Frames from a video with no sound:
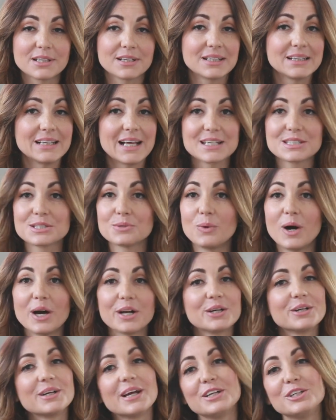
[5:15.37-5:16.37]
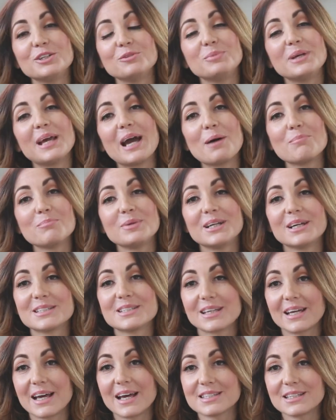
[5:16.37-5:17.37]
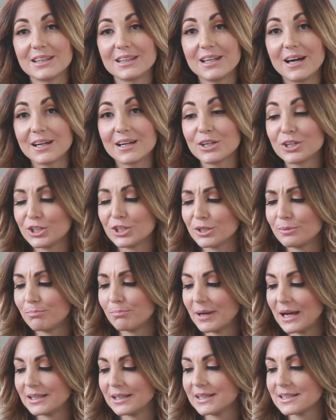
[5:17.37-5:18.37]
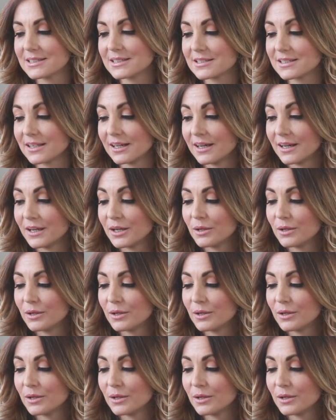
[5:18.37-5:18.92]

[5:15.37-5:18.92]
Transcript: a glass of water and you'd be happy because it has a lot of good, balanced,